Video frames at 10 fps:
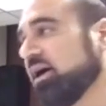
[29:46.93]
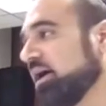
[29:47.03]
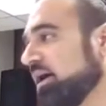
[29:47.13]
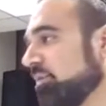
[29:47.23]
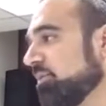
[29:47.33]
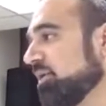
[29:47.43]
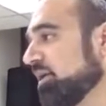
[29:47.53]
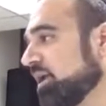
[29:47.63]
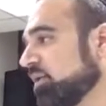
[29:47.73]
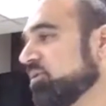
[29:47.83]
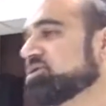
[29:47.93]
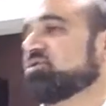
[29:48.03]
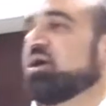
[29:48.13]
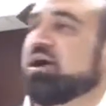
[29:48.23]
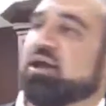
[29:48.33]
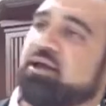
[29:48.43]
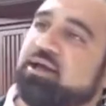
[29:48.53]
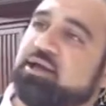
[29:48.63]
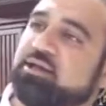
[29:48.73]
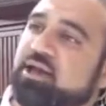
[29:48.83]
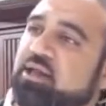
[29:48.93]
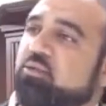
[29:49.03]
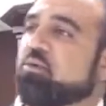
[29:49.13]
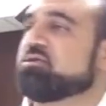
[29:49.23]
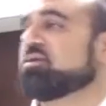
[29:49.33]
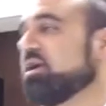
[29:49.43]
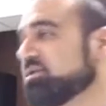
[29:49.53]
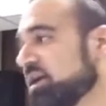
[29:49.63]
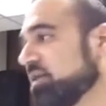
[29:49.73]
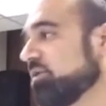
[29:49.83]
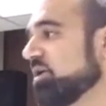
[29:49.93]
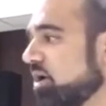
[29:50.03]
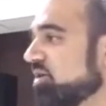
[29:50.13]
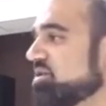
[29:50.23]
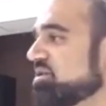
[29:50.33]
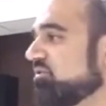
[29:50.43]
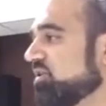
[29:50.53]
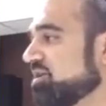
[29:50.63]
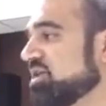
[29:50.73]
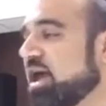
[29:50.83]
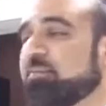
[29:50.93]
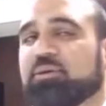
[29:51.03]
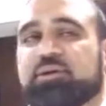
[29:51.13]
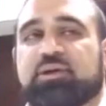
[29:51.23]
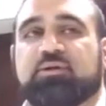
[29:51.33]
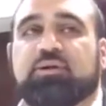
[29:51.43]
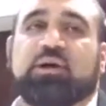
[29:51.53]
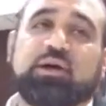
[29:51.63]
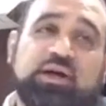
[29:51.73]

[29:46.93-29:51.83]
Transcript: The kid was crying. The other one was this. All these different things that happened to you.